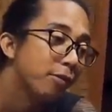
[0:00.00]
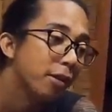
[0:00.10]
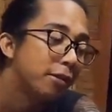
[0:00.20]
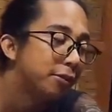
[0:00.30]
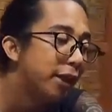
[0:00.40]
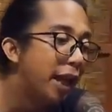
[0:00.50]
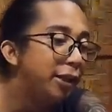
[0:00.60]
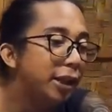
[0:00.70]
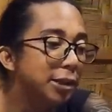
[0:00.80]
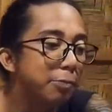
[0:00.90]
The
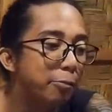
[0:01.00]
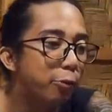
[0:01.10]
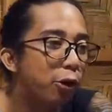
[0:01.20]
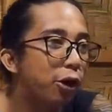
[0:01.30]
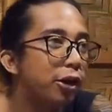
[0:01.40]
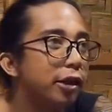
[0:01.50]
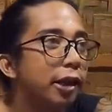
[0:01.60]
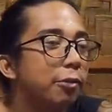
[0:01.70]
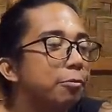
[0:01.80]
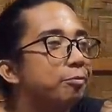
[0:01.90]
elders before,
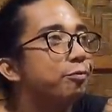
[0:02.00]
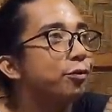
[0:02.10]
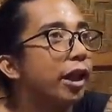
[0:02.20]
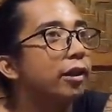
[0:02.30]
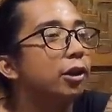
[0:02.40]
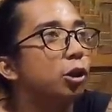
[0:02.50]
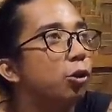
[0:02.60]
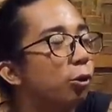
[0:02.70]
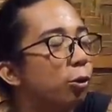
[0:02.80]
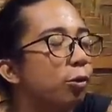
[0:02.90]
they tend
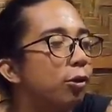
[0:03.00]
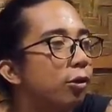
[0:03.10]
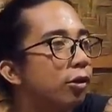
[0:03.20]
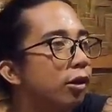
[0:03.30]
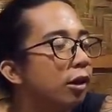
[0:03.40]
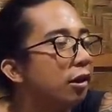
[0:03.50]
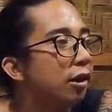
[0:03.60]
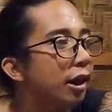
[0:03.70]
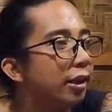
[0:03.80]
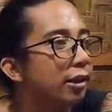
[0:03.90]
to
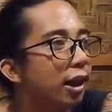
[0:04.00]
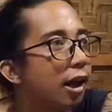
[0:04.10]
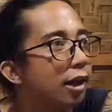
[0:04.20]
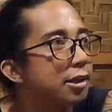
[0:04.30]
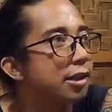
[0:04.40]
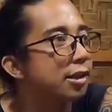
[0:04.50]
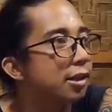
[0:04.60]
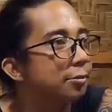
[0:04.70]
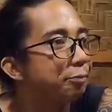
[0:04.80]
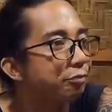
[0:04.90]
let us
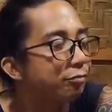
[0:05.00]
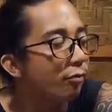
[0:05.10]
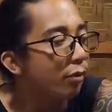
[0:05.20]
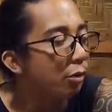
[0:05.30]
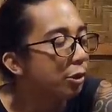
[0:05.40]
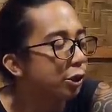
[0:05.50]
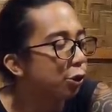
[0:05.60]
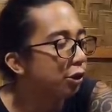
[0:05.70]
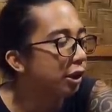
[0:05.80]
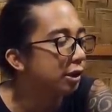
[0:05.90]
what you
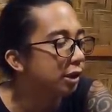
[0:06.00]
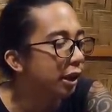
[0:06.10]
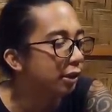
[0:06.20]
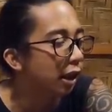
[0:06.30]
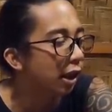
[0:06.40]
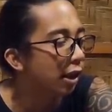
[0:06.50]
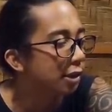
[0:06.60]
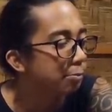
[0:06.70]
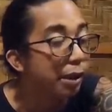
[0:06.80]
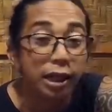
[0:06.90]
call this let
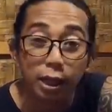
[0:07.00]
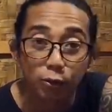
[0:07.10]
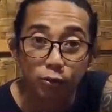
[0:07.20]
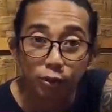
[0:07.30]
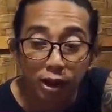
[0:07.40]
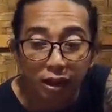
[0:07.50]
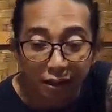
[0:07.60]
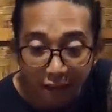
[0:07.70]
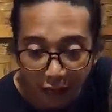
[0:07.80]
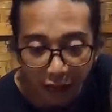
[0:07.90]
us believe
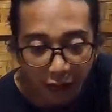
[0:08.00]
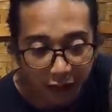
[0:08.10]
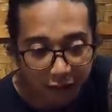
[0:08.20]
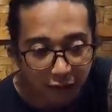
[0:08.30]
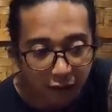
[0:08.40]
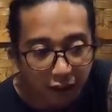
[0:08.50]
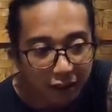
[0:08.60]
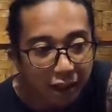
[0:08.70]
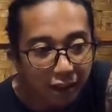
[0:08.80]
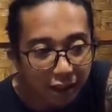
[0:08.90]
that
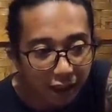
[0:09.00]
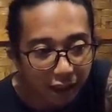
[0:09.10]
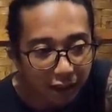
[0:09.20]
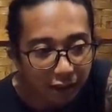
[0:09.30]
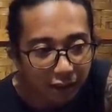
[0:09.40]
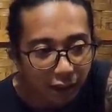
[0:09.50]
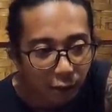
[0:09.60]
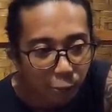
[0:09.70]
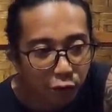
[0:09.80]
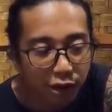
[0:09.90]
kikik
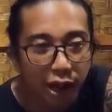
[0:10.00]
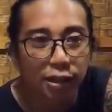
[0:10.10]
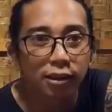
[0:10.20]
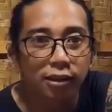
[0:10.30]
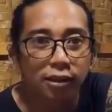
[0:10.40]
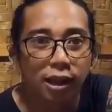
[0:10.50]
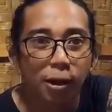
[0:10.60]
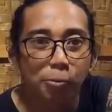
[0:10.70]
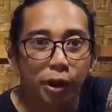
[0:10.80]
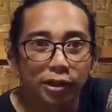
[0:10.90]
would get
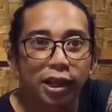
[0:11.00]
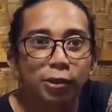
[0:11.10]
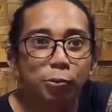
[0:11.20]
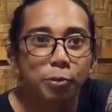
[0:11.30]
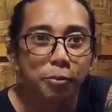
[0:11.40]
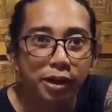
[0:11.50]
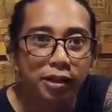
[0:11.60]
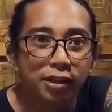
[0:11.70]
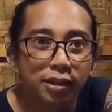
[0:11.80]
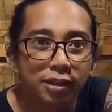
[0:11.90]
the pregnant
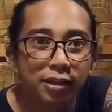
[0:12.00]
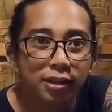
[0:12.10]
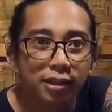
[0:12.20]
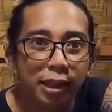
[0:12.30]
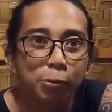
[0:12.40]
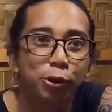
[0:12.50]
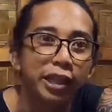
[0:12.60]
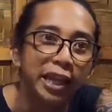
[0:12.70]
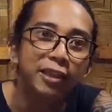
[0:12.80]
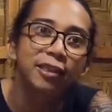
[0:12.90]
women they
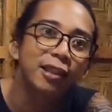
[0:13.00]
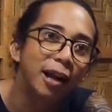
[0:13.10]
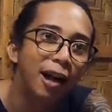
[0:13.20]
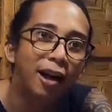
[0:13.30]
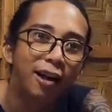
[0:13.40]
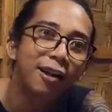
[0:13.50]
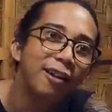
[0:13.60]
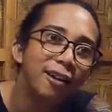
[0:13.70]
would eat the